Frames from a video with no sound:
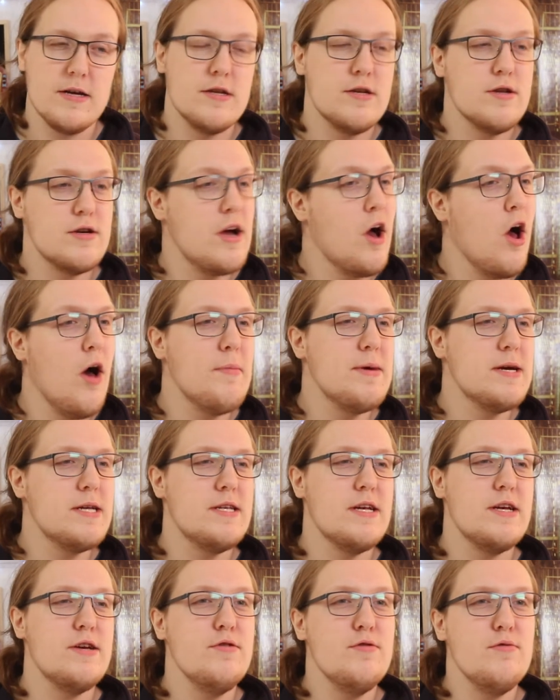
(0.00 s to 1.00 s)
So comics
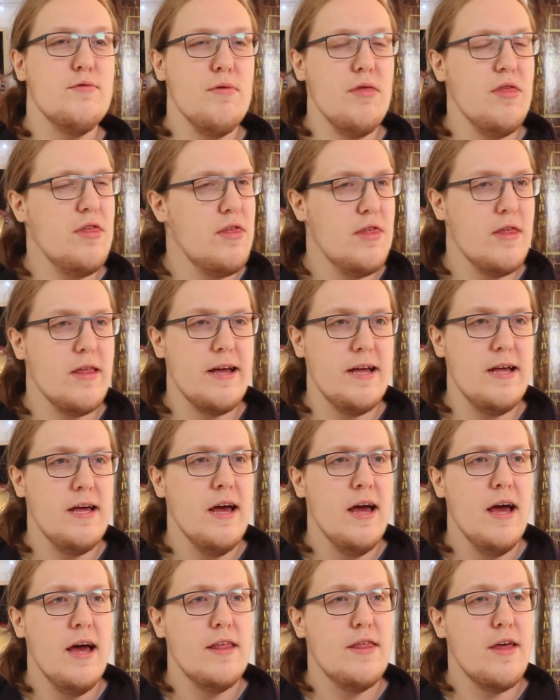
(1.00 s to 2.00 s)
that you don't like,
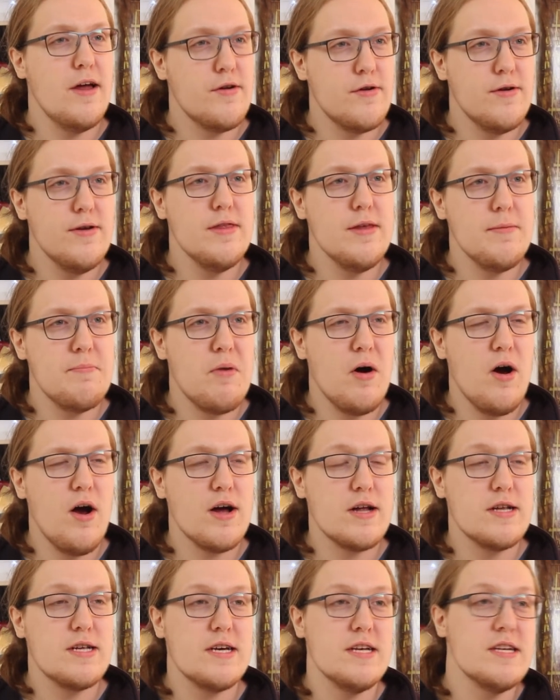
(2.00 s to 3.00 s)
that are in the
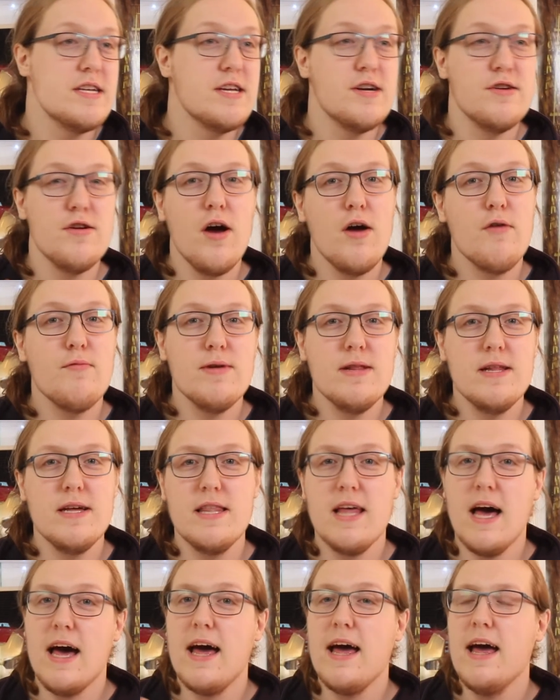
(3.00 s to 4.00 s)
box because they're not really
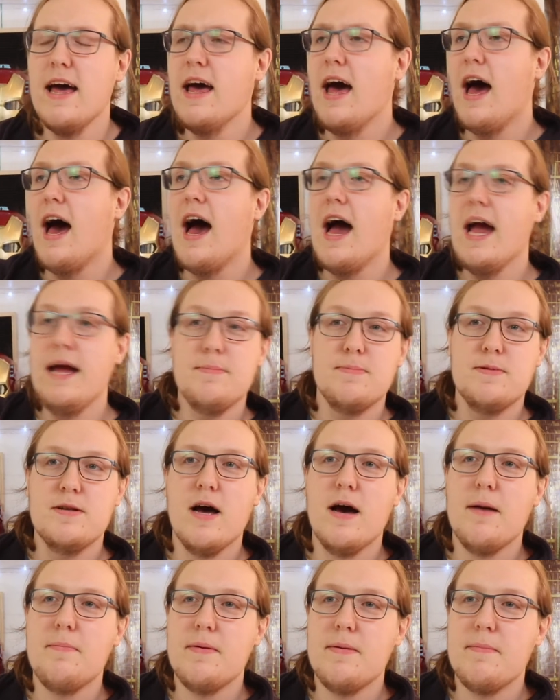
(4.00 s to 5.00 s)
that hyped
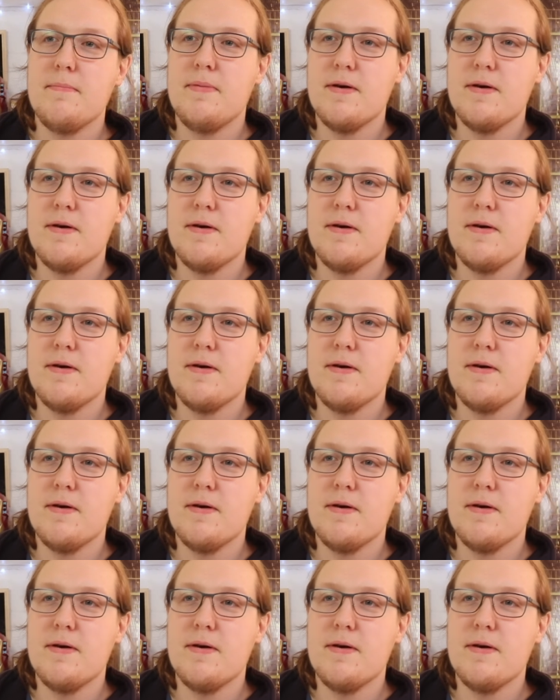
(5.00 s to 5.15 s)
up,